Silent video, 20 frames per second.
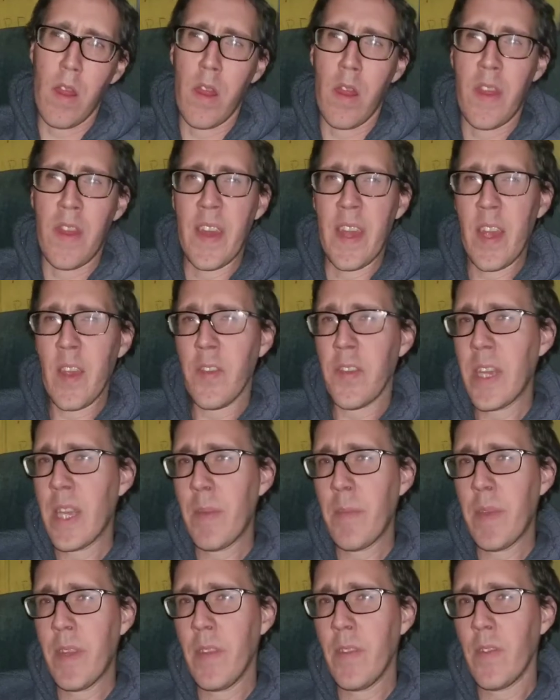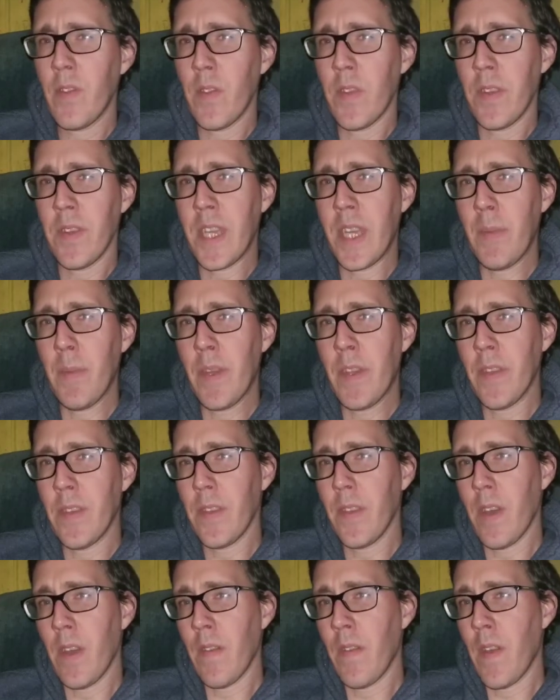their demons or the demons
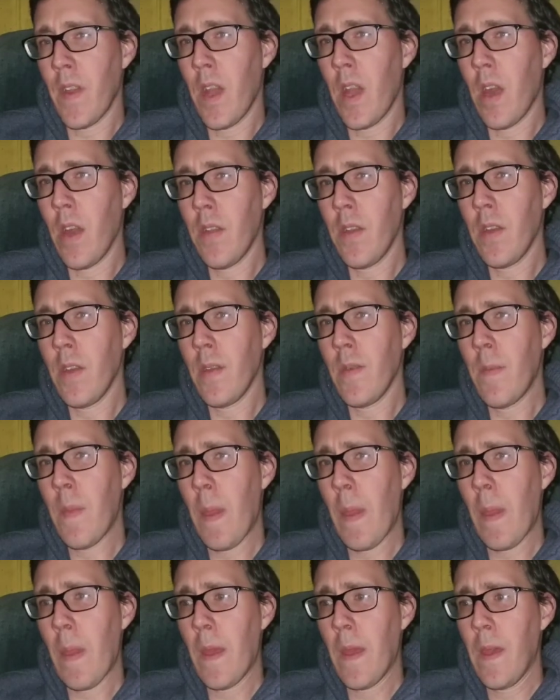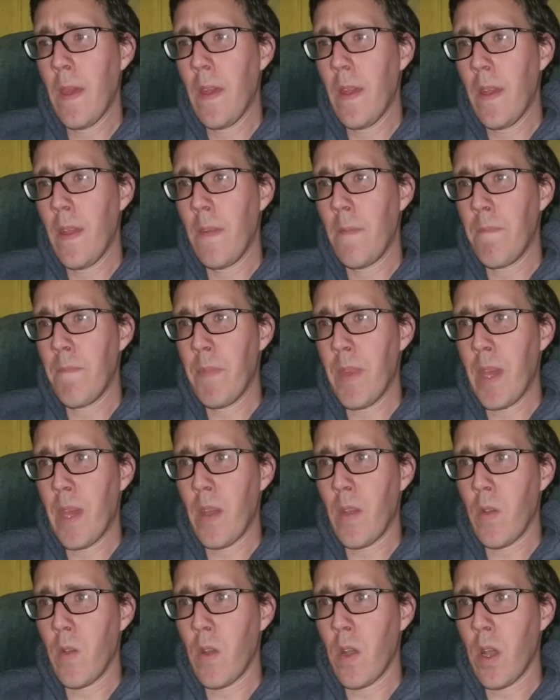of another.
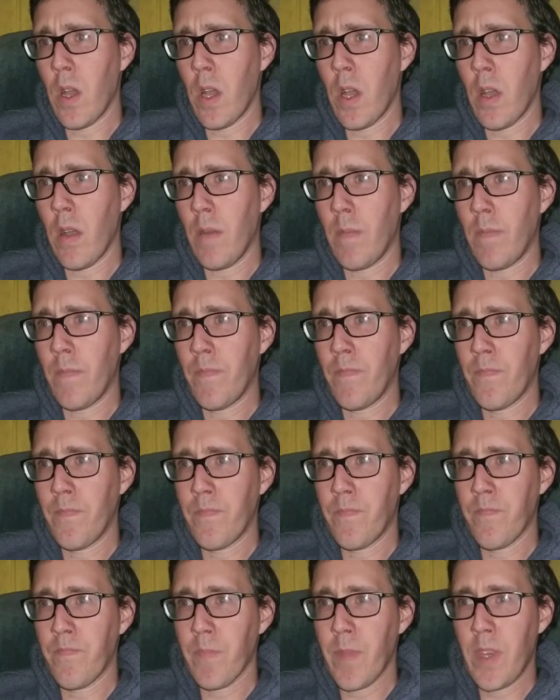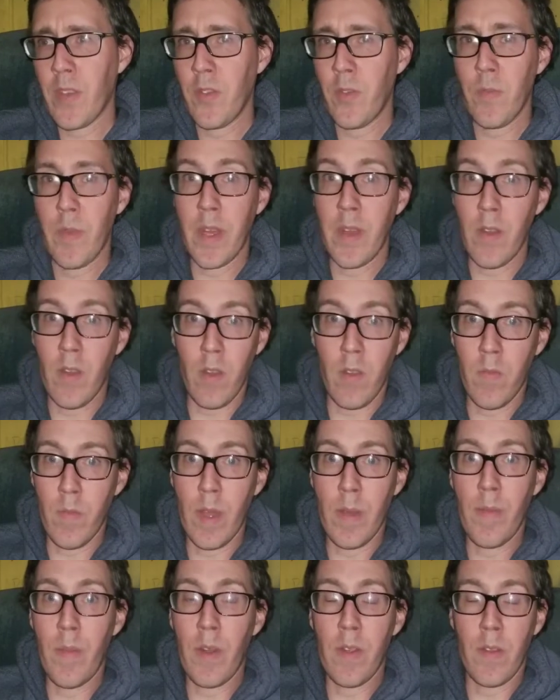Now, as you may know, my
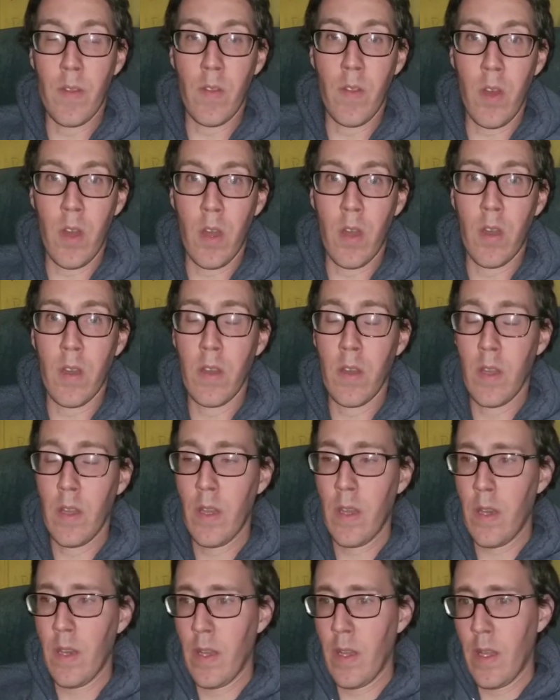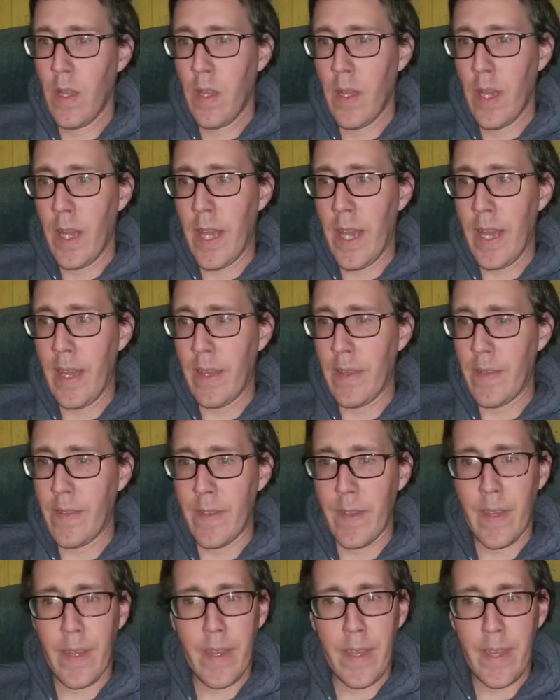mother-in-law has
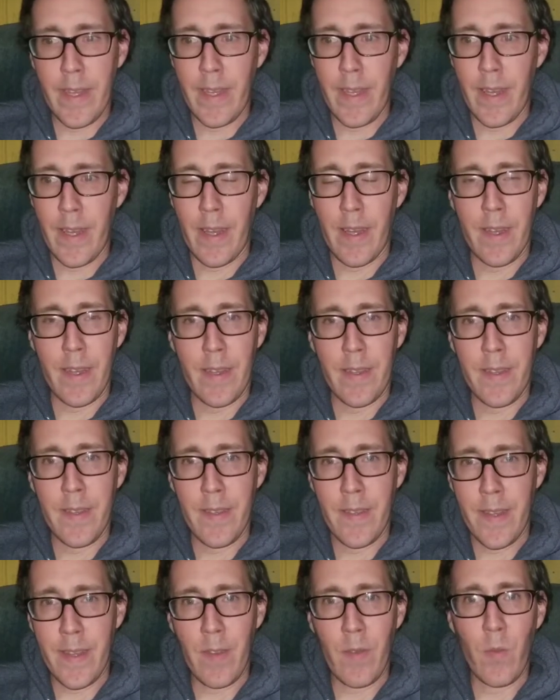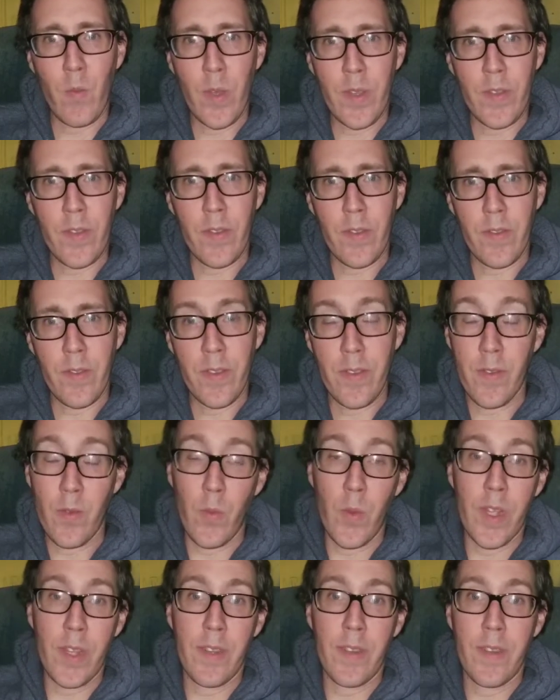she's like a wizard. She's a
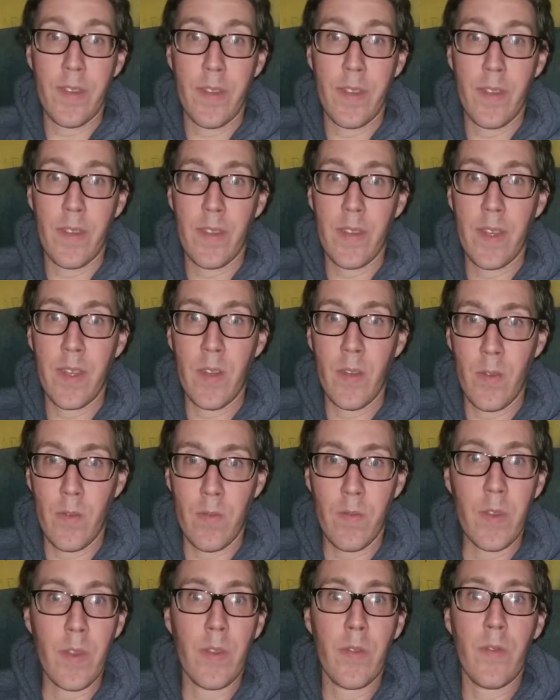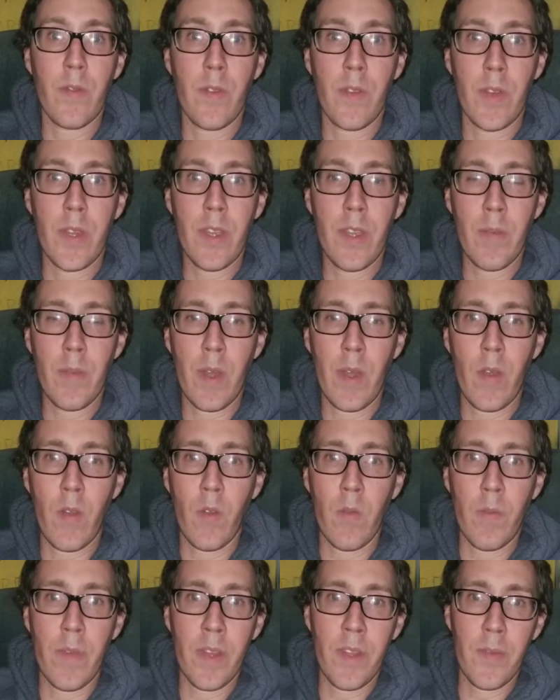witch. You hear about
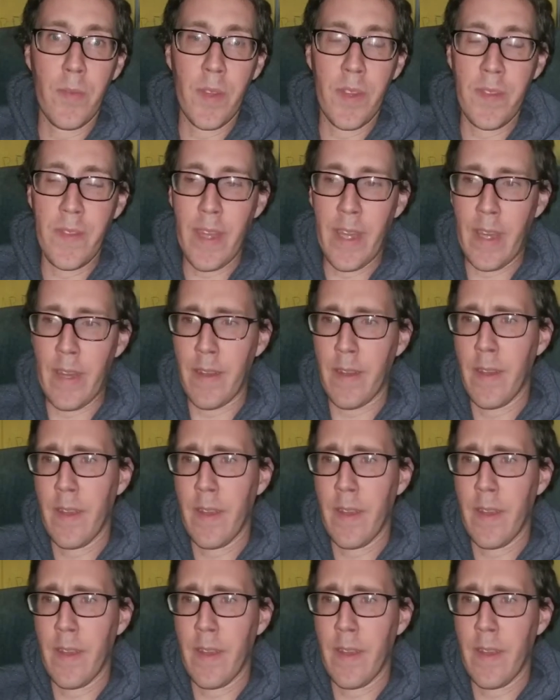Owen Benjamin's dad.